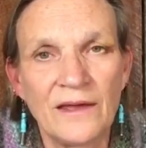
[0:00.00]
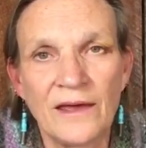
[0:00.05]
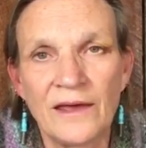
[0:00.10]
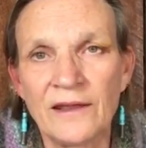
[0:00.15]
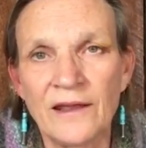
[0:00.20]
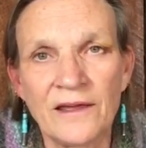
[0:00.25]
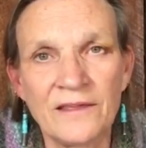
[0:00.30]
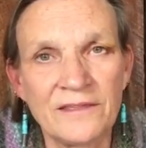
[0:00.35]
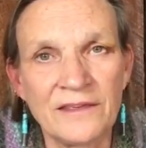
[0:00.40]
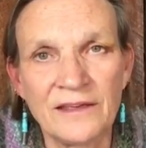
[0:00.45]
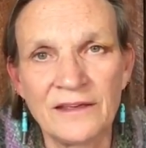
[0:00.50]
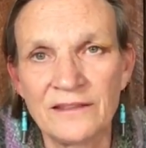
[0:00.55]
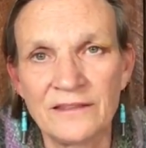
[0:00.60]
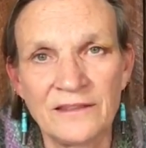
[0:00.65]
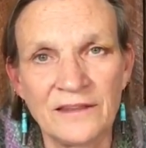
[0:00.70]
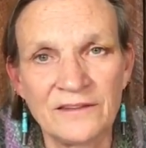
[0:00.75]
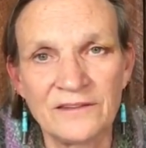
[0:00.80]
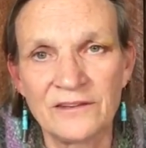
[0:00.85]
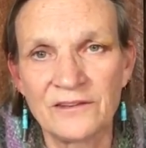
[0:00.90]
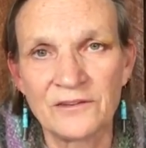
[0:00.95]
And I think
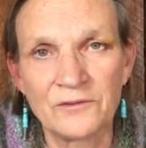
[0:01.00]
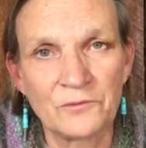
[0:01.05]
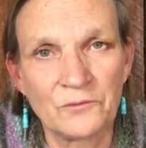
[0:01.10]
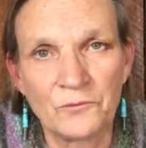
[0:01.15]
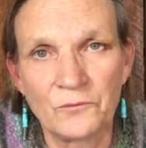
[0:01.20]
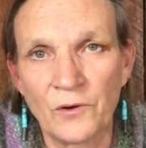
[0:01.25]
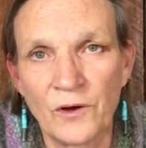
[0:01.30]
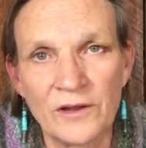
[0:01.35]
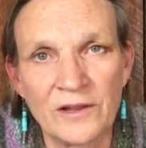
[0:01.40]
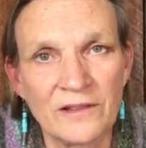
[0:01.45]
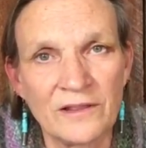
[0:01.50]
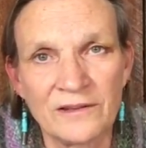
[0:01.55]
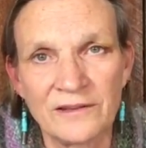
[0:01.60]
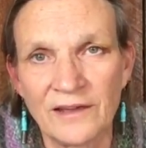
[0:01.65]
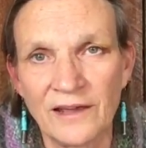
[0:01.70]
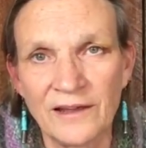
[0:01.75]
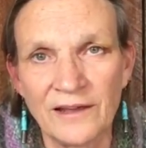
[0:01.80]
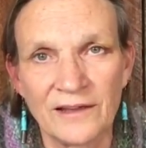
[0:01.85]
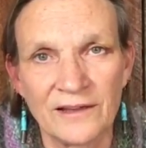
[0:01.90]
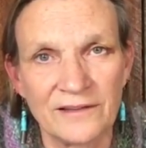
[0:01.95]
this is one of the
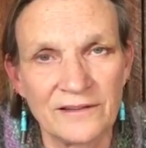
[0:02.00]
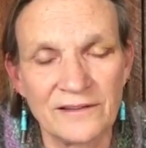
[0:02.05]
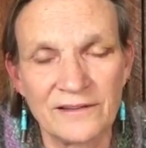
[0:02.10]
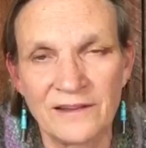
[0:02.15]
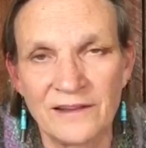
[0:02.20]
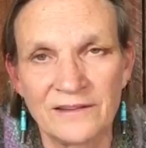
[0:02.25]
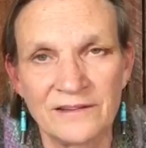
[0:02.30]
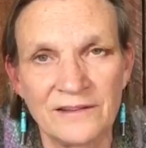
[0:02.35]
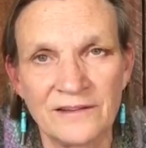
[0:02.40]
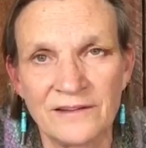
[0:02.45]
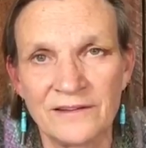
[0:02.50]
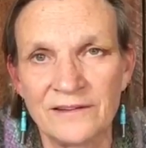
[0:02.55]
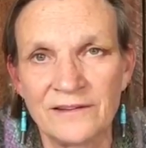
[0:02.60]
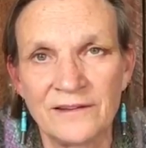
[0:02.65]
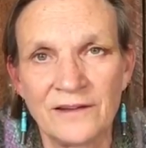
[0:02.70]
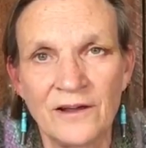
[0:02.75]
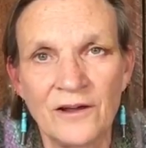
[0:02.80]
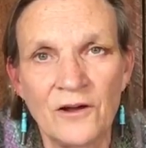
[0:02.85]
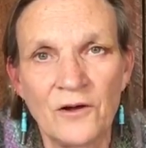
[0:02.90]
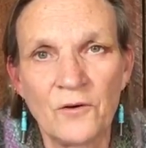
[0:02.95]
tickets. This
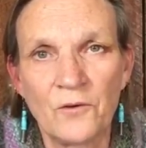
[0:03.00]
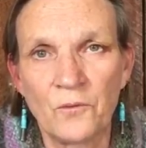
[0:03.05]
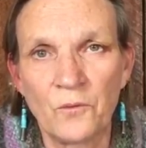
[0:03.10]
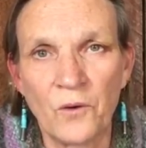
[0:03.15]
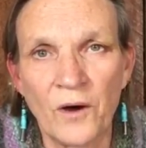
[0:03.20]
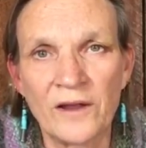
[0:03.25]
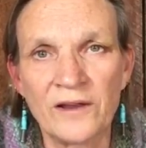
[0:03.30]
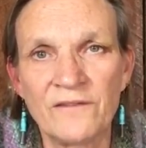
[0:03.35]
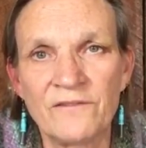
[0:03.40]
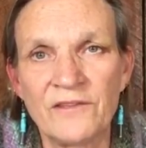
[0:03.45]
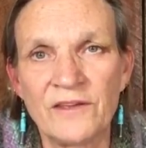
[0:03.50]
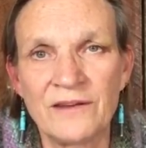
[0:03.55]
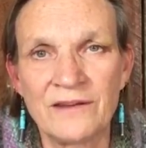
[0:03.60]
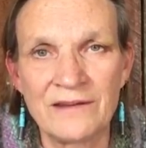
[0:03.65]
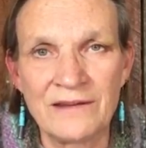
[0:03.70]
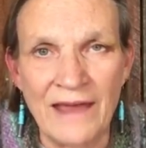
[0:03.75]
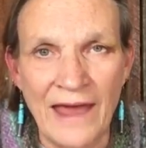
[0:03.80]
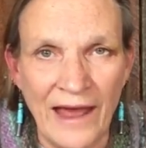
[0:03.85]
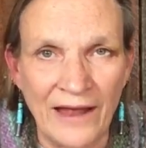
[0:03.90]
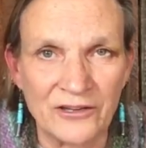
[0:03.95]
is one of the
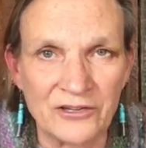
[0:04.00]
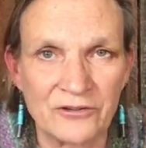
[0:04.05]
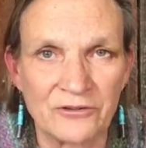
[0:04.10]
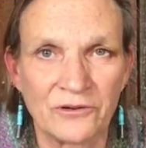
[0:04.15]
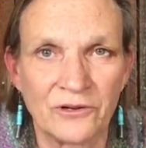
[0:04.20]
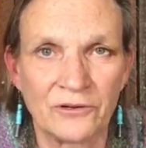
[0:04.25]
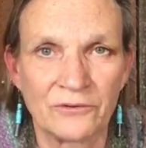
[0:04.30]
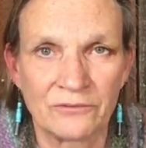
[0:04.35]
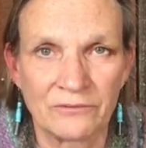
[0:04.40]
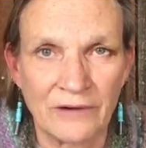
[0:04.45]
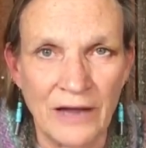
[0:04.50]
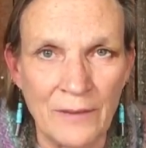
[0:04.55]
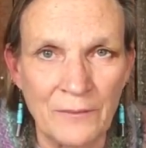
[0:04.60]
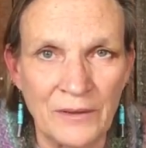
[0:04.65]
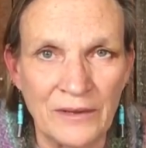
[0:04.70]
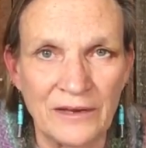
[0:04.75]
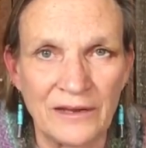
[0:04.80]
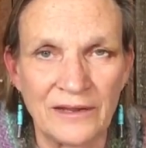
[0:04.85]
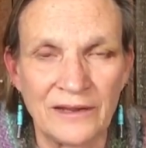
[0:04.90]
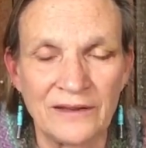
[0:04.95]
natural
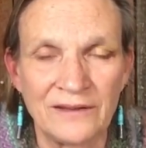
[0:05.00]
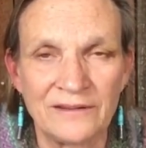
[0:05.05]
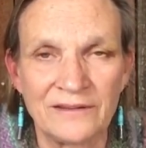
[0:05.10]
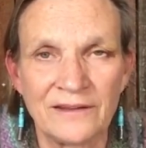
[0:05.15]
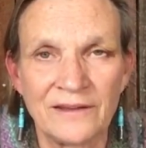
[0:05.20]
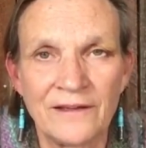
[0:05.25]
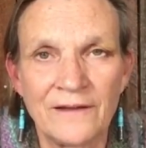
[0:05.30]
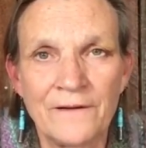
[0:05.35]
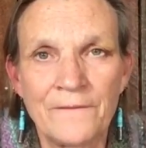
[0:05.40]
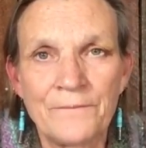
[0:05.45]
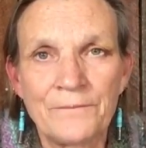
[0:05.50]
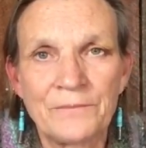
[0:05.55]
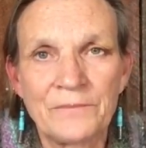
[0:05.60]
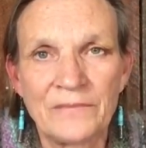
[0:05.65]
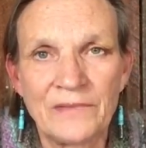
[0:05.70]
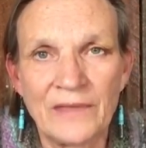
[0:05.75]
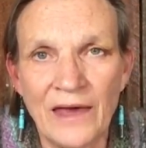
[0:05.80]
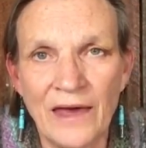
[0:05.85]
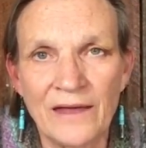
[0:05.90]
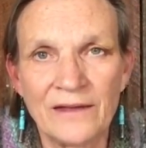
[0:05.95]
remedies
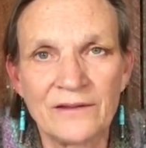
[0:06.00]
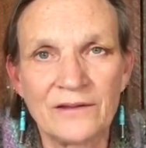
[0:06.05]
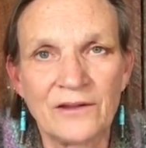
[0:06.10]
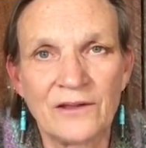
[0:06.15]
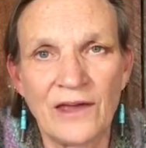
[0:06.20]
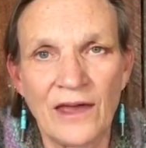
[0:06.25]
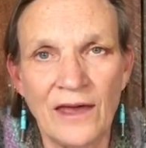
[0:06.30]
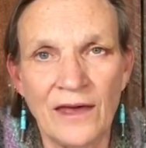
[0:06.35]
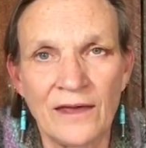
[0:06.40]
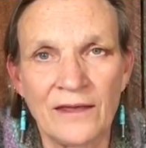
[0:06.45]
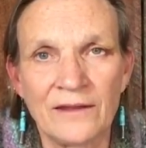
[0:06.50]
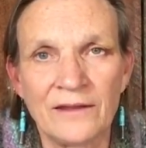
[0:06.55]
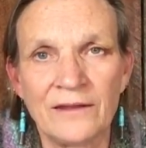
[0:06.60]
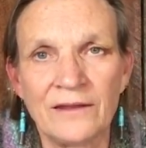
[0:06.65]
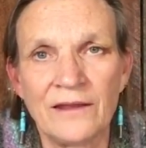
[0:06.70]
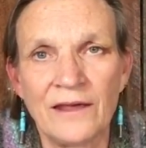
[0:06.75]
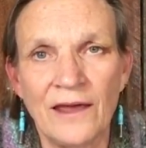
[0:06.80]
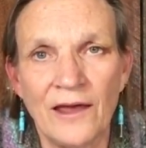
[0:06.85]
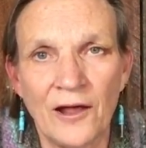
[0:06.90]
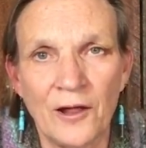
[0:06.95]
that
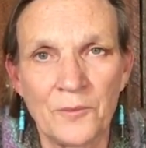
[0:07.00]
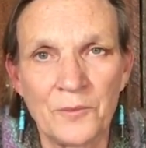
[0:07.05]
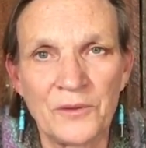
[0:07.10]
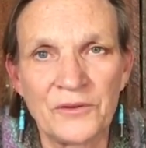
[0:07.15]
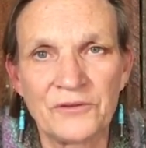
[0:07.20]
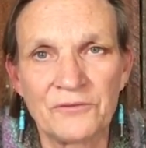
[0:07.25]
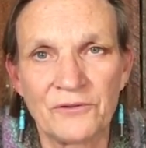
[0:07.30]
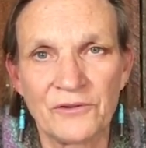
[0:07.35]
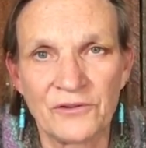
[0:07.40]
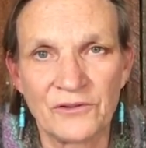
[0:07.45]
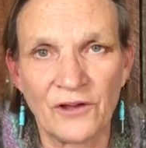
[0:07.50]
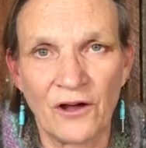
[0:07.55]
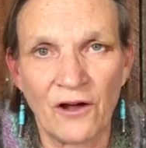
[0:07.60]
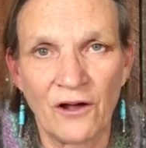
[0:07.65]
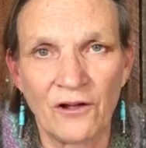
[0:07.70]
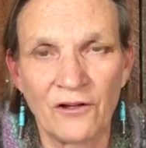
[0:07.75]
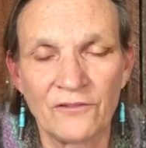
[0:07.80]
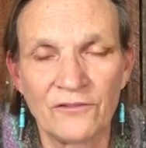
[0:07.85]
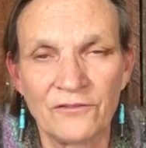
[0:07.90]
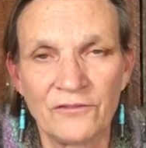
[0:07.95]
can help us
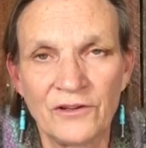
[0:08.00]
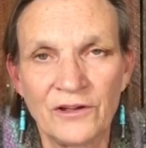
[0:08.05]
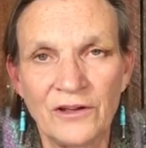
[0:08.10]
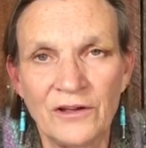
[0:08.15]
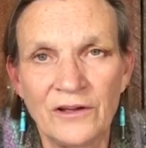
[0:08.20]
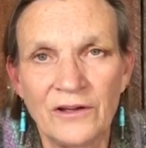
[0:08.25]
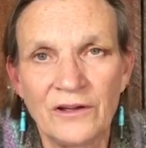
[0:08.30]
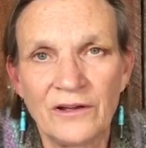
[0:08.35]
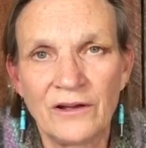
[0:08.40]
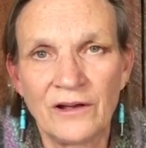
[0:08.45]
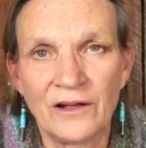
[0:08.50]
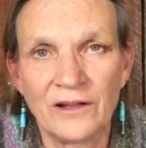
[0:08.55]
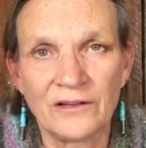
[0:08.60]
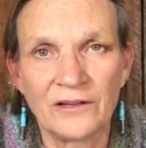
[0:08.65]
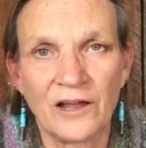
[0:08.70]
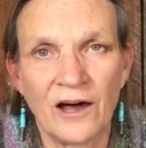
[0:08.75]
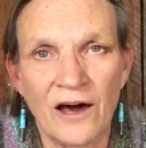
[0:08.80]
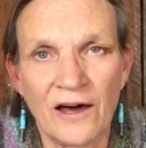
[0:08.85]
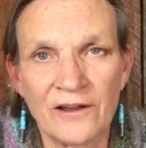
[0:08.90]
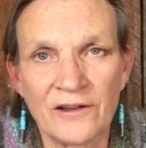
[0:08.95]
resolve a
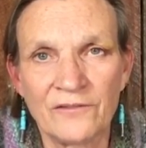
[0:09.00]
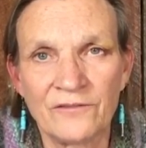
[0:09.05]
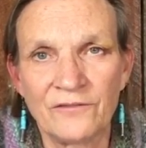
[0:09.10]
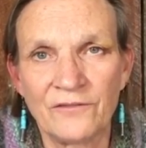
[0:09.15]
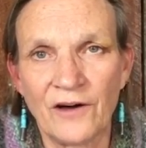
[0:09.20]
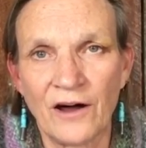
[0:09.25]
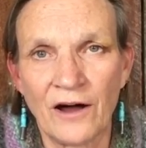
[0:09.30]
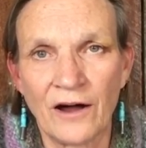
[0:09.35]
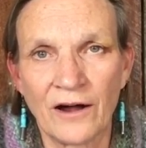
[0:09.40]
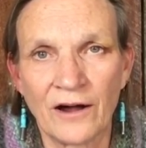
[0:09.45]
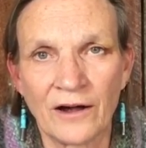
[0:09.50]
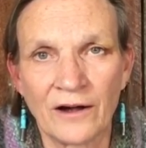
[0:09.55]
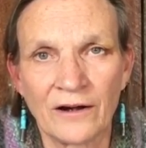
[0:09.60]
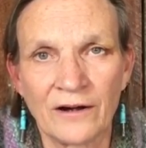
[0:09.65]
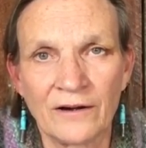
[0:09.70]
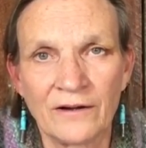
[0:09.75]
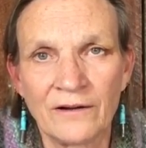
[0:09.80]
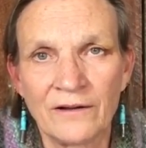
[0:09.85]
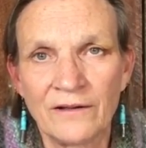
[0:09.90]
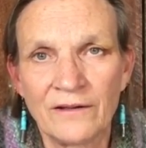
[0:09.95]
lot of
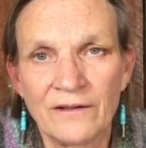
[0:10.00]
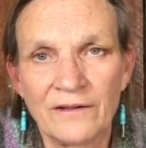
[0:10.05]
our